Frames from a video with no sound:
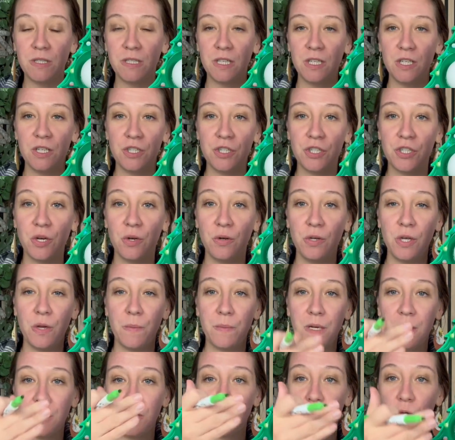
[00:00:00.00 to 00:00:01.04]
going to show you, I'm
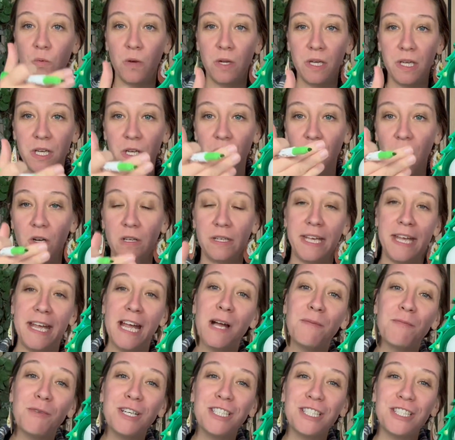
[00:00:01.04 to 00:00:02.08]
going to do one here on
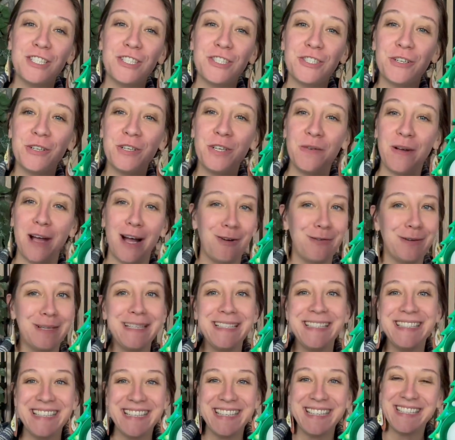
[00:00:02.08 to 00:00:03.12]
camera to show you how
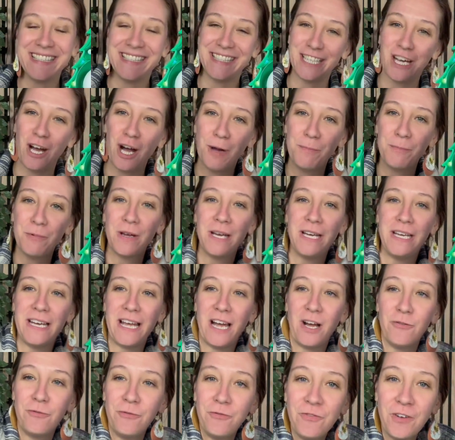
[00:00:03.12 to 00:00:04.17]
easy it is to operate and
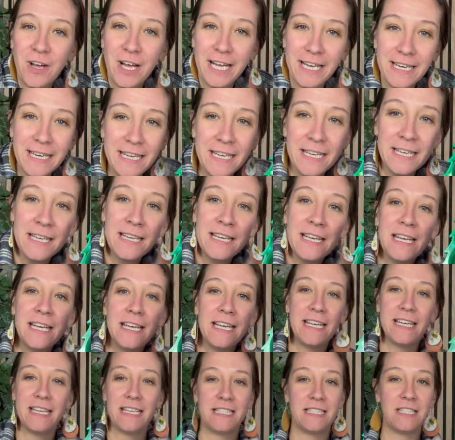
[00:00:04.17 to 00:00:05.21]
how fun
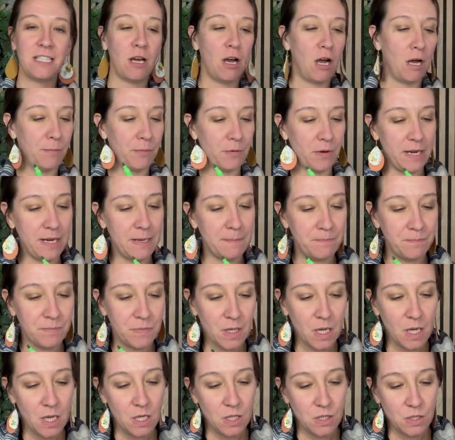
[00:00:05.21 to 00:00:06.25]
it is to operate.
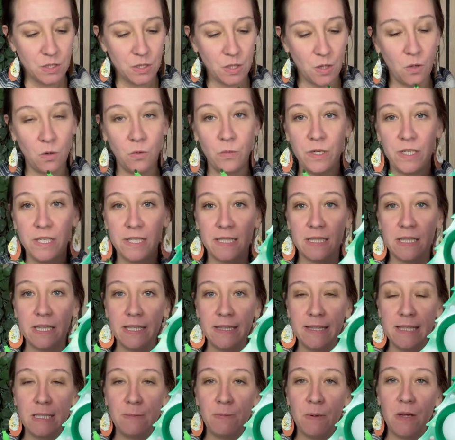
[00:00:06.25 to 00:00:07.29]
So we just click
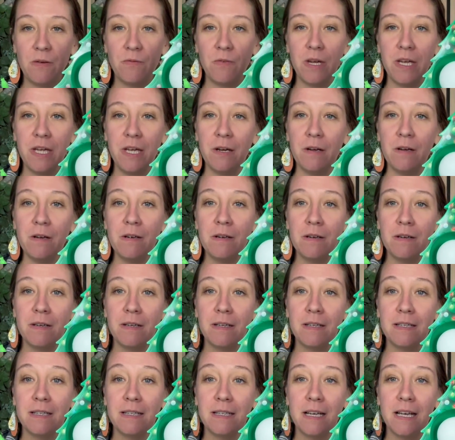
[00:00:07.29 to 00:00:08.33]
this button right here
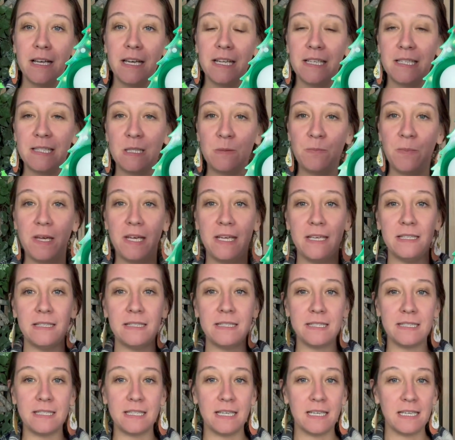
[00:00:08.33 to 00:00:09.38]
and it
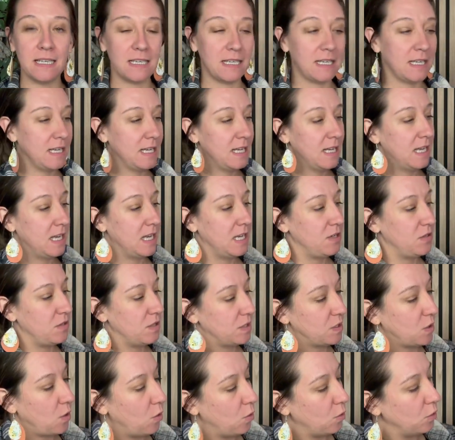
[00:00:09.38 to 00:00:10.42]
spins and you
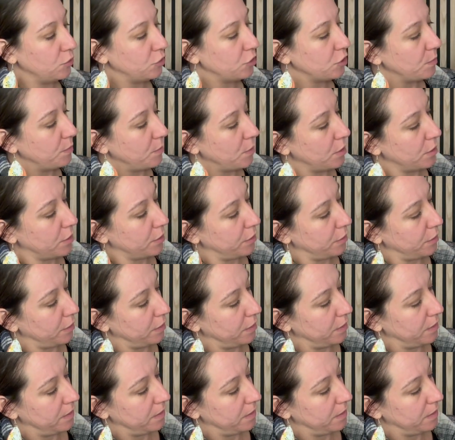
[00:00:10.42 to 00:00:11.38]
just hold your marker.